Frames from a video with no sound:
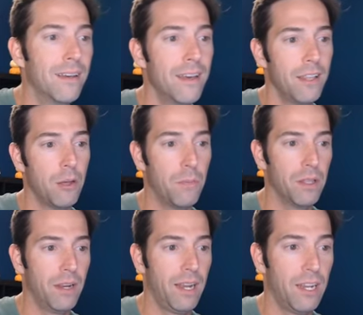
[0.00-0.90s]
The
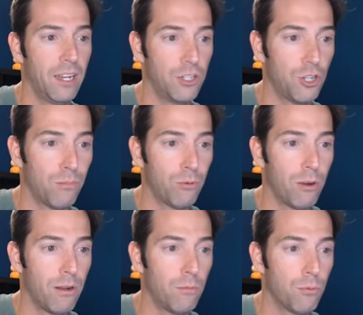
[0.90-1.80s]
ability to jump
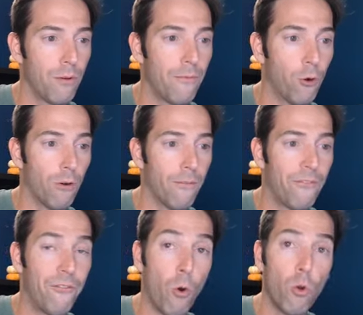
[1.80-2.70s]
rope for
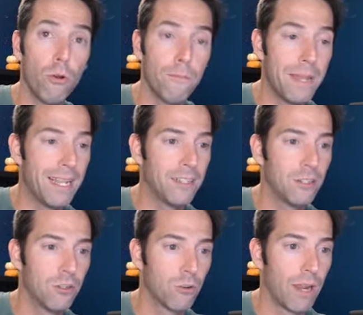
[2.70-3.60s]
4 minutes
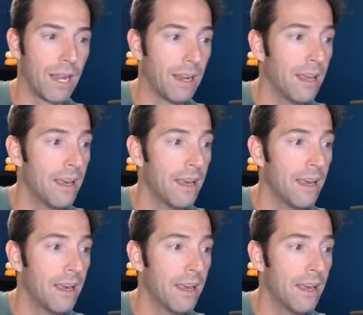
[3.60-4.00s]
straight